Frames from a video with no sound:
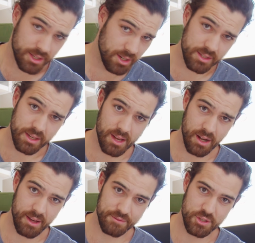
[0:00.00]
Good, you're
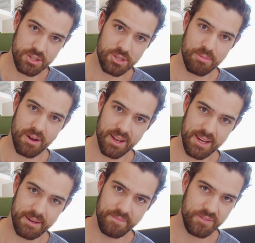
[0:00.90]
going live to YouTube right
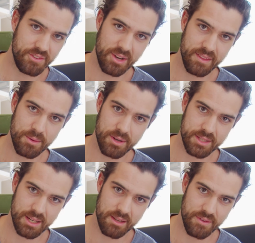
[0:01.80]
now. Is there anything you
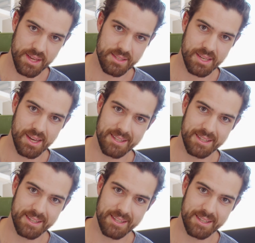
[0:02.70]
want to tell your fans?